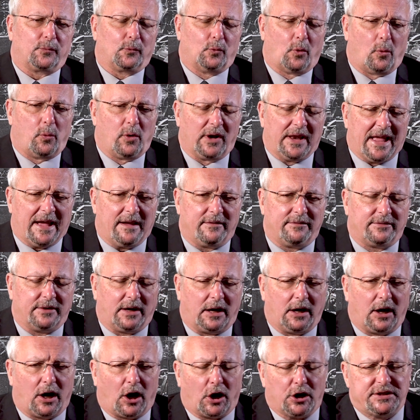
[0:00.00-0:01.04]
We will have
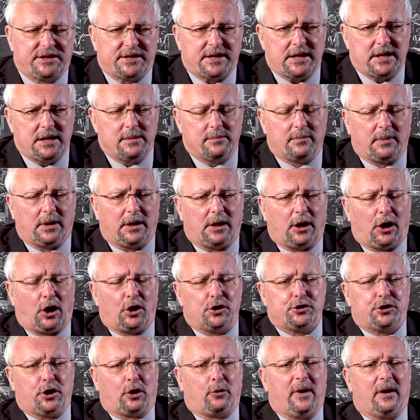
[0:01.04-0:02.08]
our team
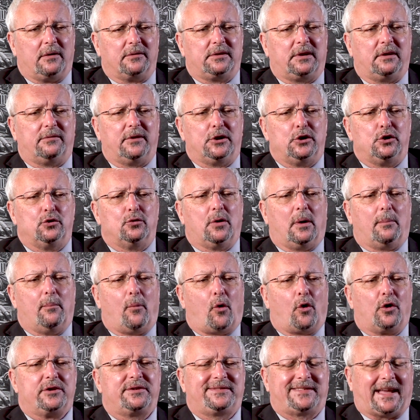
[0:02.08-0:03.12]
on the ground giving you a
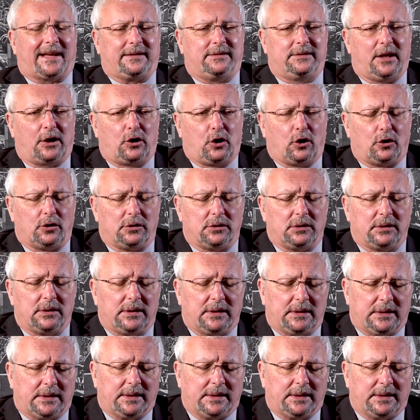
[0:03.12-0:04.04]
more technical